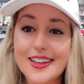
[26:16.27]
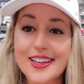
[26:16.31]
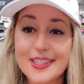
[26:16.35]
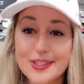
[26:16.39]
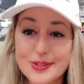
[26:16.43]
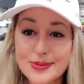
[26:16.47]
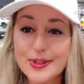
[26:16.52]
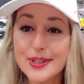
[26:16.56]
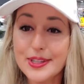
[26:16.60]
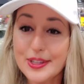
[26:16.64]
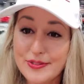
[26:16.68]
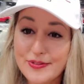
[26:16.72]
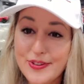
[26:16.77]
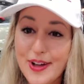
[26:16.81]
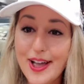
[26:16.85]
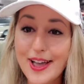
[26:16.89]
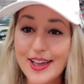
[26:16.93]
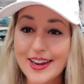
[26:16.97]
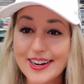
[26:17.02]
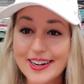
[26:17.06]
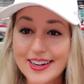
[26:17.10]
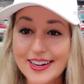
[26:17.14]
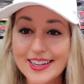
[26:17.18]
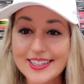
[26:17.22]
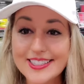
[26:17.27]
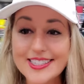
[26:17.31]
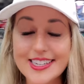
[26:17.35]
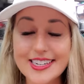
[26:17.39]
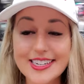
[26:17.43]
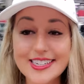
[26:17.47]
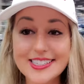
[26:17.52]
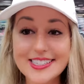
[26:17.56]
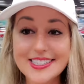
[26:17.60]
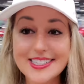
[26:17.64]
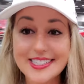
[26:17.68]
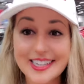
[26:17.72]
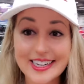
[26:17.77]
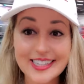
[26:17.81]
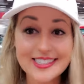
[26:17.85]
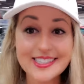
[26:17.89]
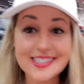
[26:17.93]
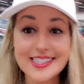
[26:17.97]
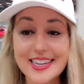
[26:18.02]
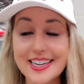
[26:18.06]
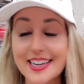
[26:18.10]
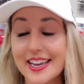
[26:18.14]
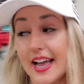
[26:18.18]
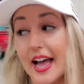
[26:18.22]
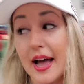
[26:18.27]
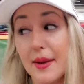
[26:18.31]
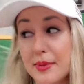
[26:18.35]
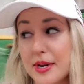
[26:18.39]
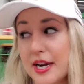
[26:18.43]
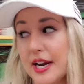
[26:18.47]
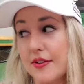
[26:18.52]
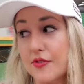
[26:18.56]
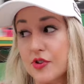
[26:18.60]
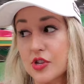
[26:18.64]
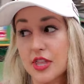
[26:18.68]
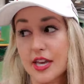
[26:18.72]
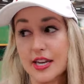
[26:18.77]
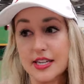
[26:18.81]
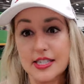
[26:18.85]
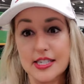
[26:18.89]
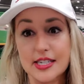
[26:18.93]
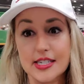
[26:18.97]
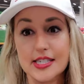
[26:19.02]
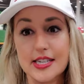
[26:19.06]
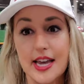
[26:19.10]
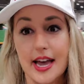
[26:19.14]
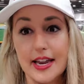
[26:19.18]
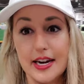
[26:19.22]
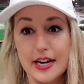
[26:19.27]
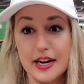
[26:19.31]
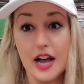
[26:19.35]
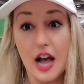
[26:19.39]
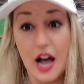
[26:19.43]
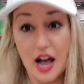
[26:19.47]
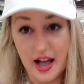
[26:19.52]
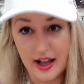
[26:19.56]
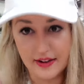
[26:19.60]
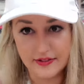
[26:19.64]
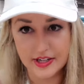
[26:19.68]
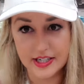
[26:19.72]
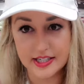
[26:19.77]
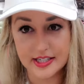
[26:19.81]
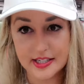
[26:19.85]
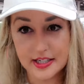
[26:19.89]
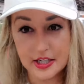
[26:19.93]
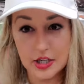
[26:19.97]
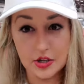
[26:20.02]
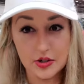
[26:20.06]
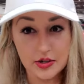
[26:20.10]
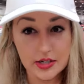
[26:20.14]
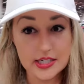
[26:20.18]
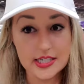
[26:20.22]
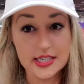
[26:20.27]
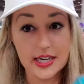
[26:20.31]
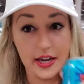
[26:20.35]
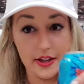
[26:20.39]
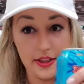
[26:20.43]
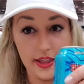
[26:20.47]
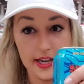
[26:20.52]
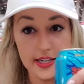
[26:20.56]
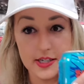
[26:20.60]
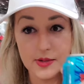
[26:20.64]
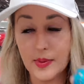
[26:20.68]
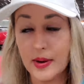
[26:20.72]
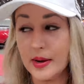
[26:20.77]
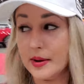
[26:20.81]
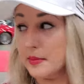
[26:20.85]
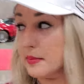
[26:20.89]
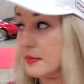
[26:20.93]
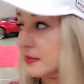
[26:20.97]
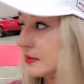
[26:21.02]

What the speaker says: it's really fun. It's like, I mean, everything's exciting, obviously. You can tell that's my,